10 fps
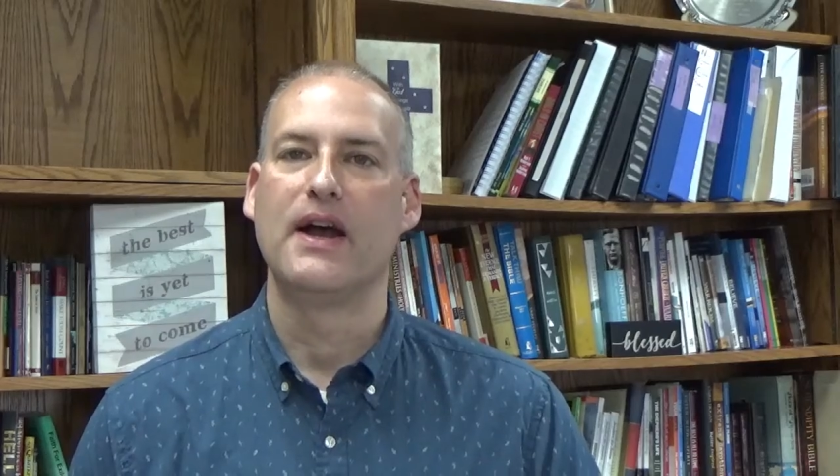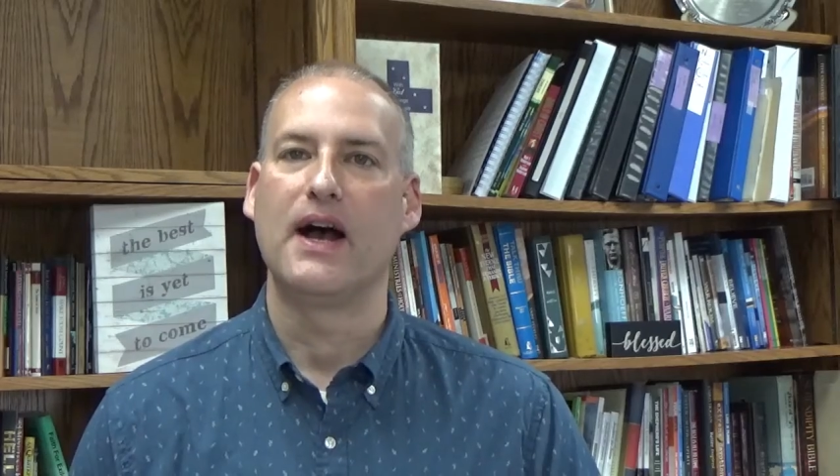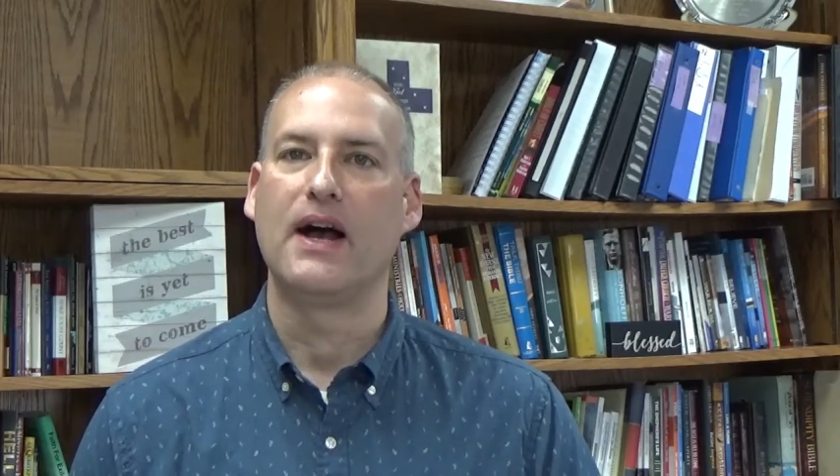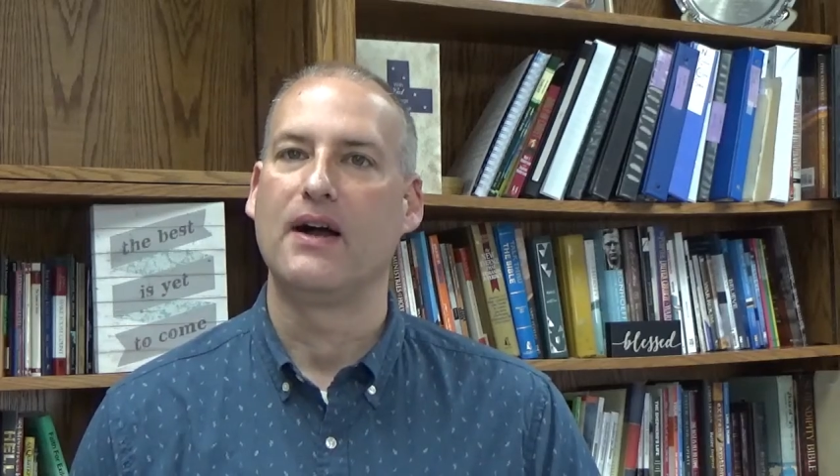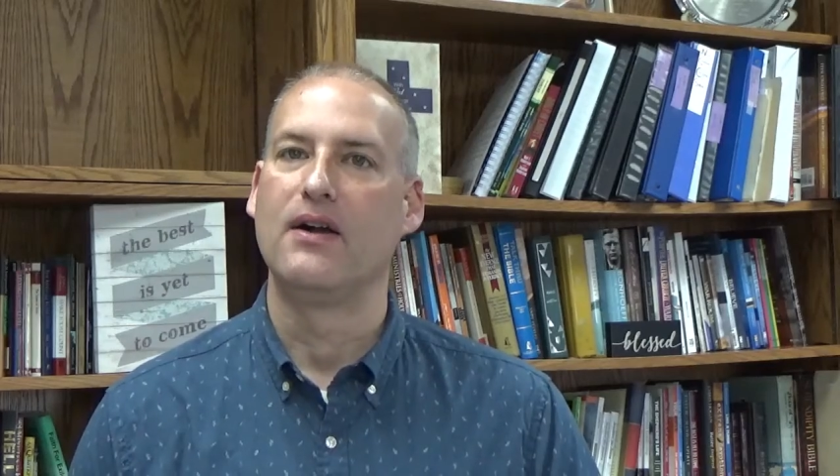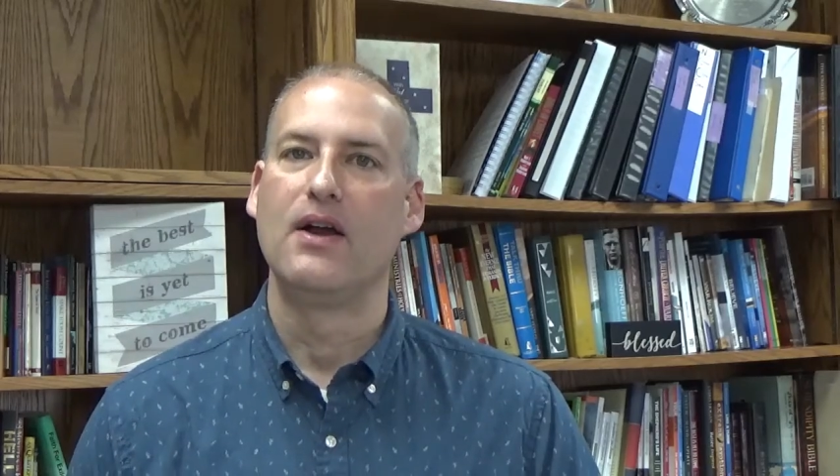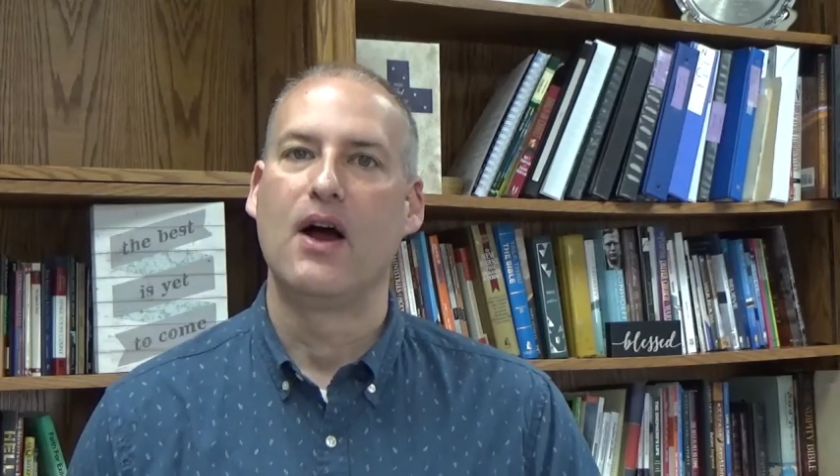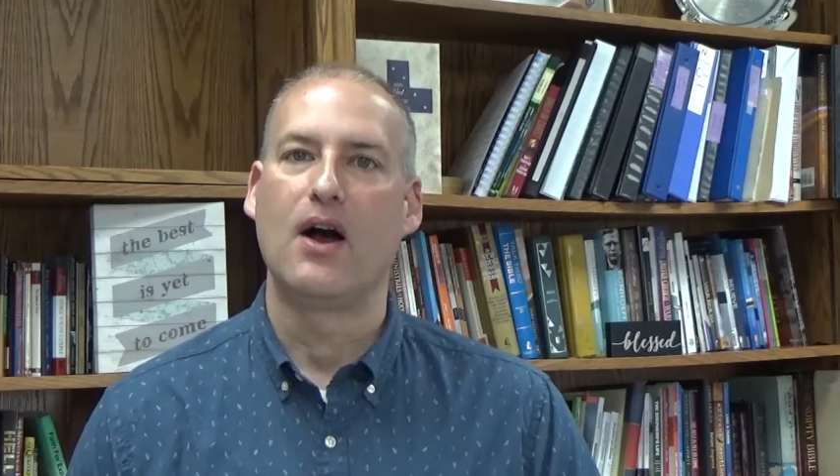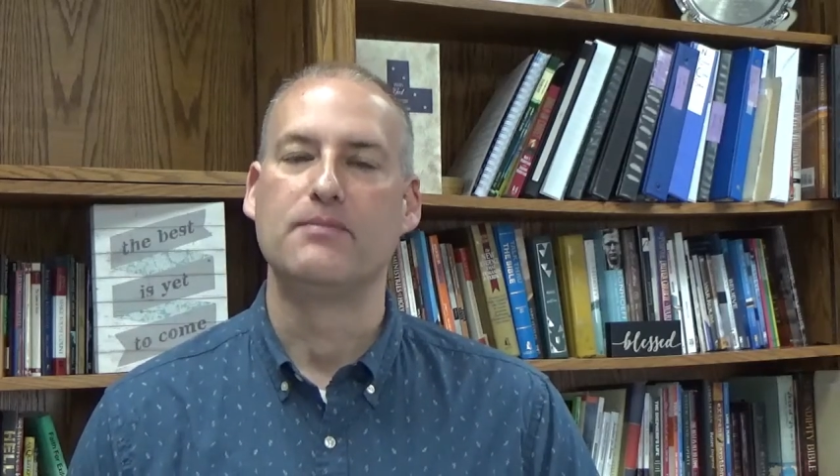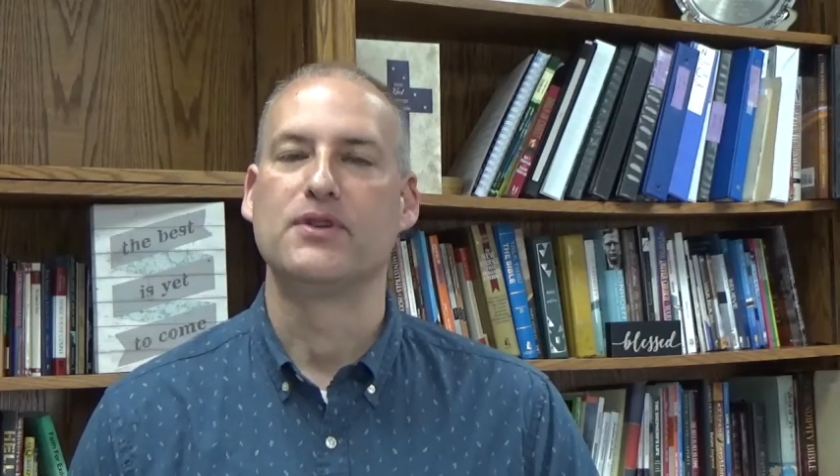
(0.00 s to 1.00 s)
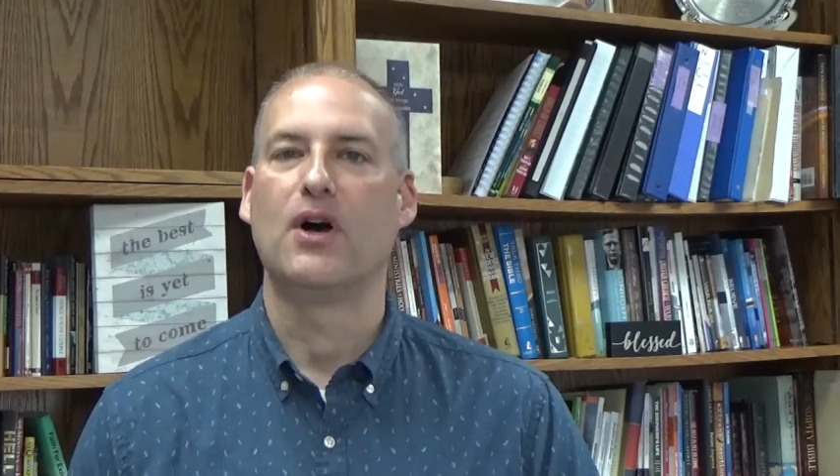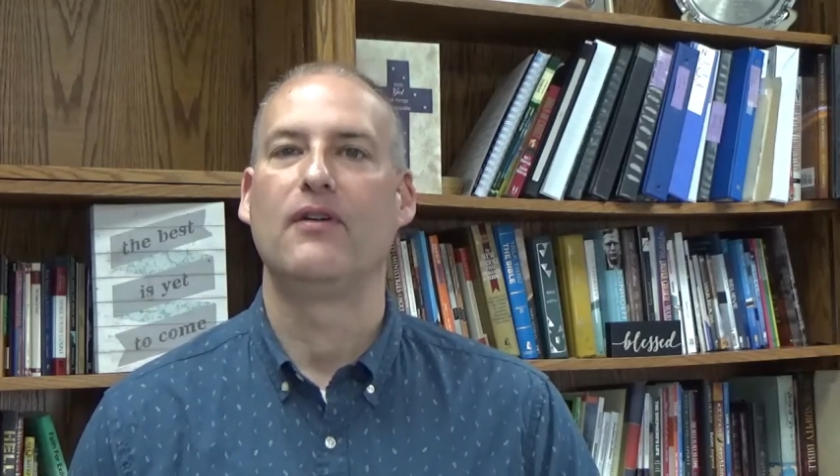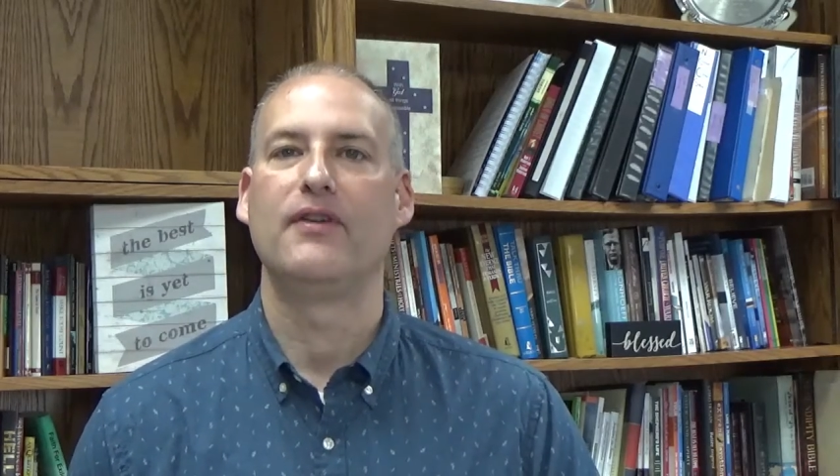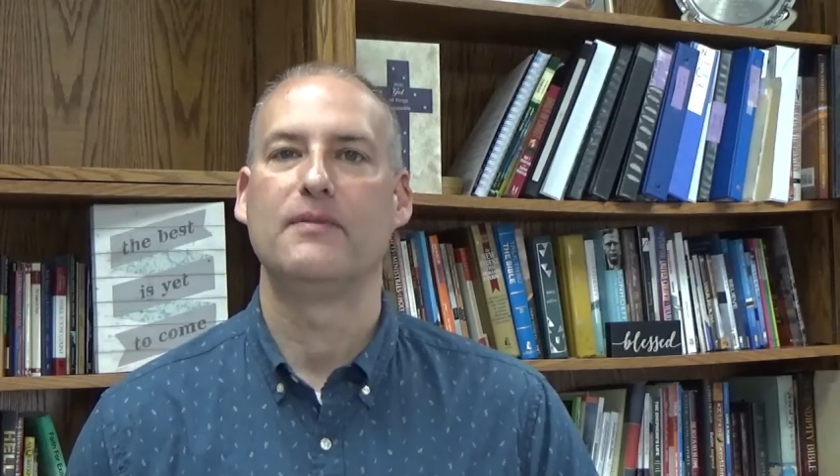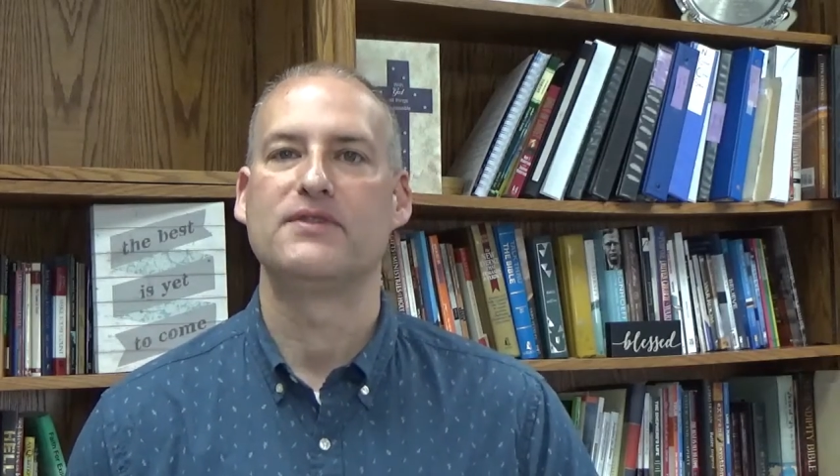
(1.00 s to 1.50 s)
uh,
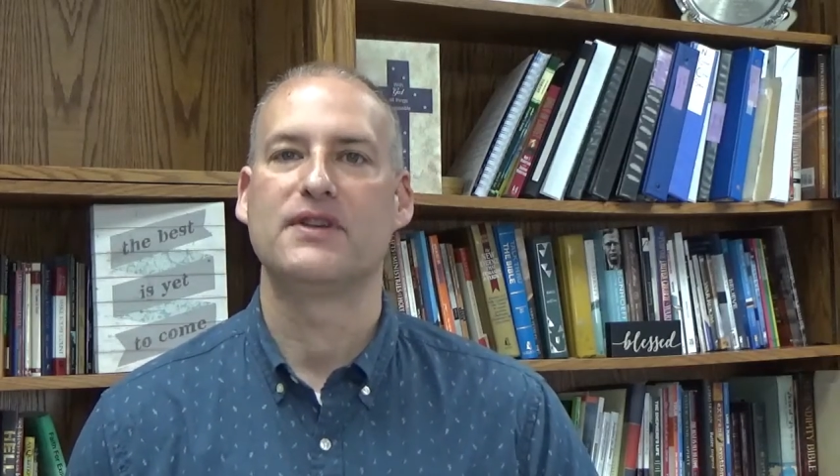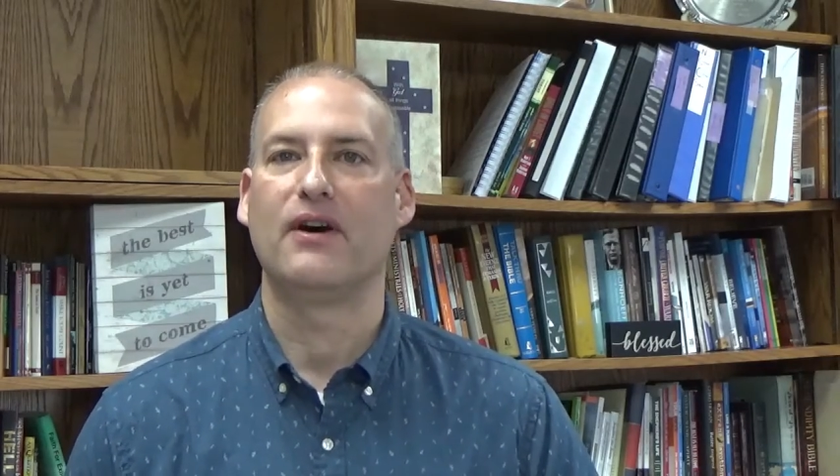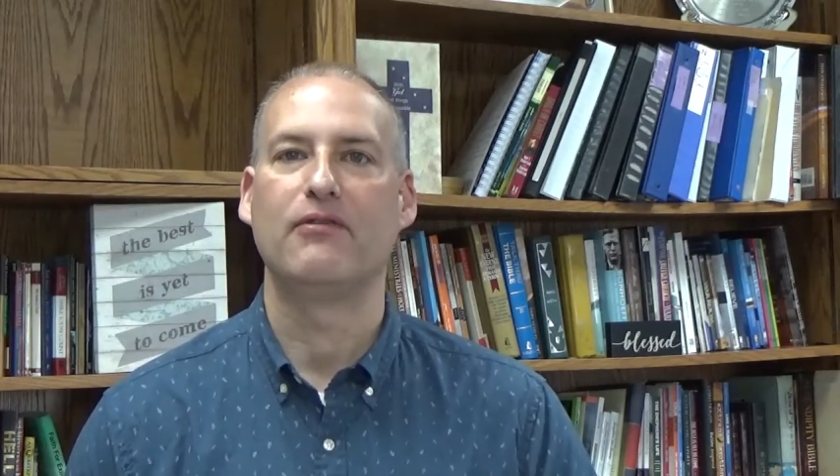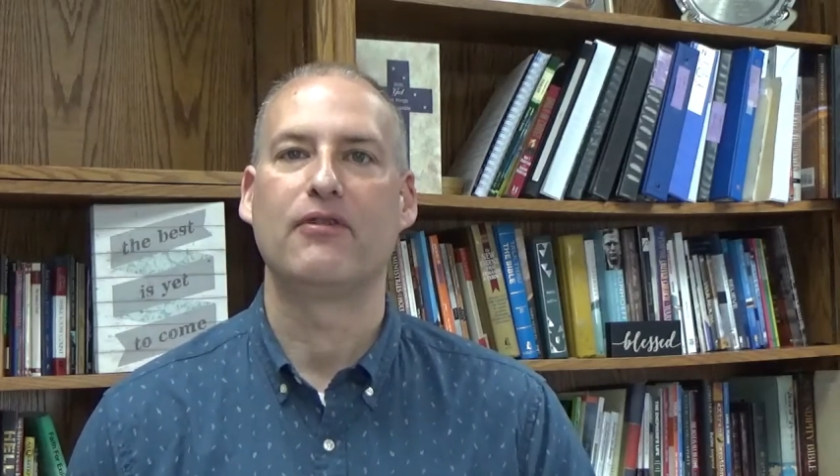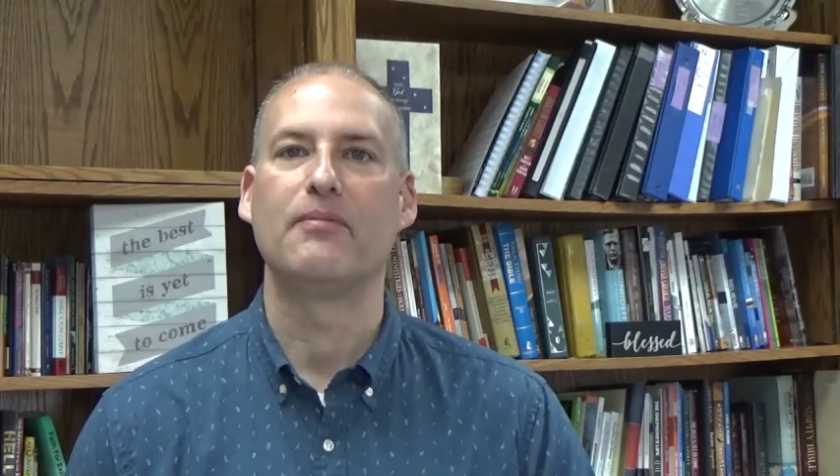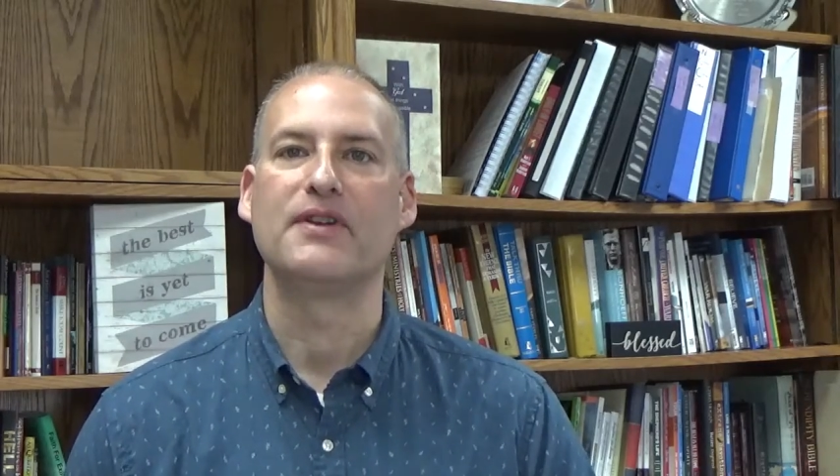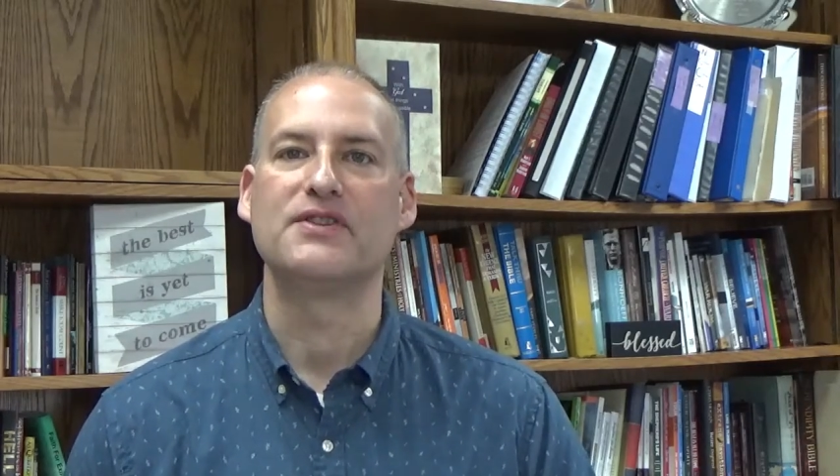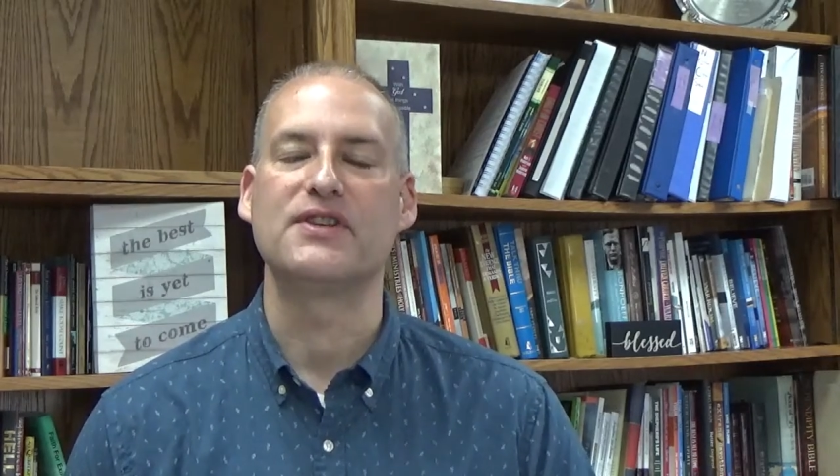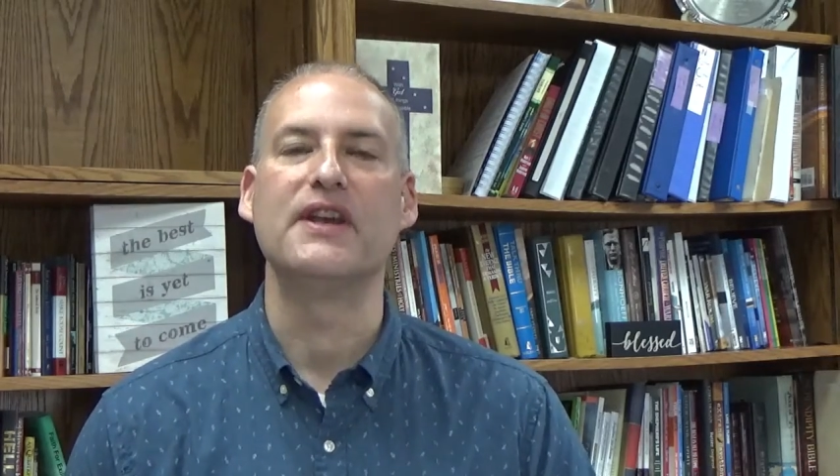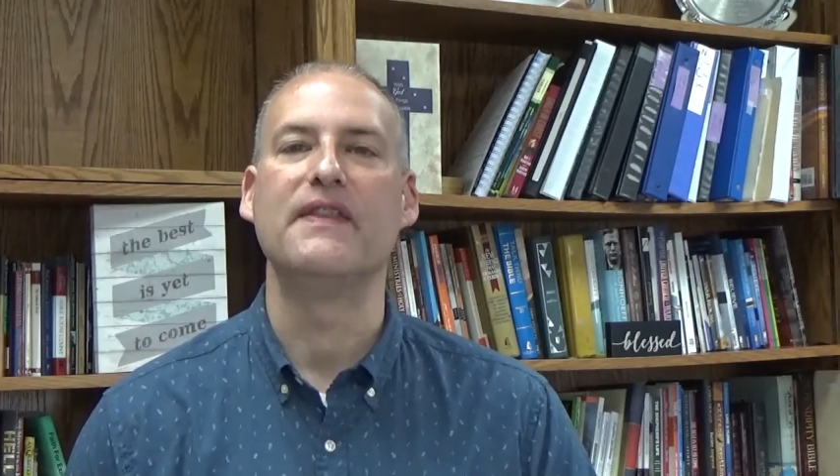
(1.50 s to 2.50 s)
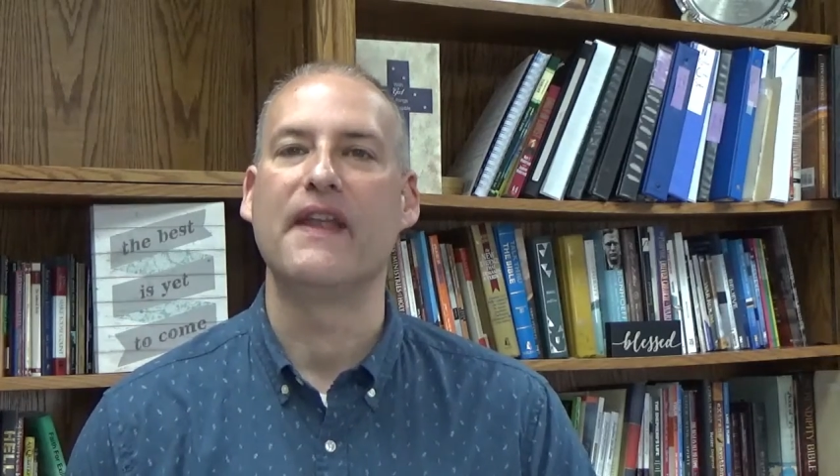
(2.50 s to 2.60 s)
absolve himself from the sin